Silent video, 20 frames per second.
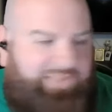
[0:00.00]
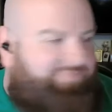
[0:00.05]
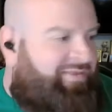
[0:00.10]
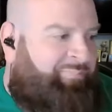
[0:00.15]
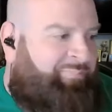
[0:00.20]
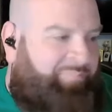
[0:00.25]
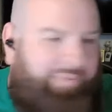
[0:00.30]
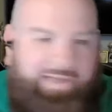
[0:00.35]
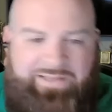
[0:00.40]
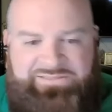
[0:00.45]
If
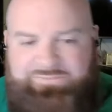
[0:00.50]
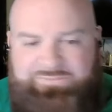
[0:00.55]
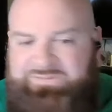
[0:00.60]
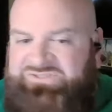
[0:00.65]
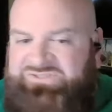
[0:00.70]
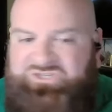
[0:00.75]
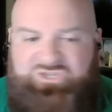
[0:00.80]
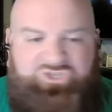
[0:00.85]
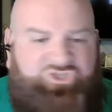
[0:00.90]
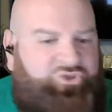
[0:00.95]
they punch him,
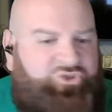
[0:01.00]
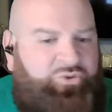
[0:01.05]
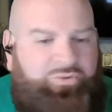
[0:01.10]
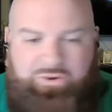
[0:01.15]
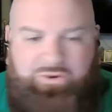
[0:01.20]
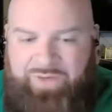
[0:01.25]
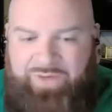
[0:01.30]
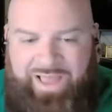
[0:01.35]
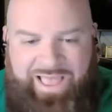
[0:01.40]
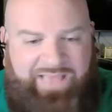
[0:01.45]
he's going to sue
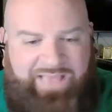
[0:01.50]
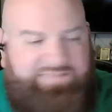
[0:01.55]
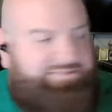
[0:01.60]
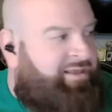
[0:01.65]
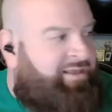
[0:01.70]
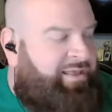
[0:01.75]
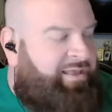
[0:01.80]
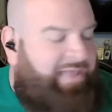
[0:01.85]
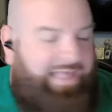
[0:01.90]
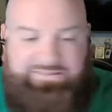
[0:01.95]
their ass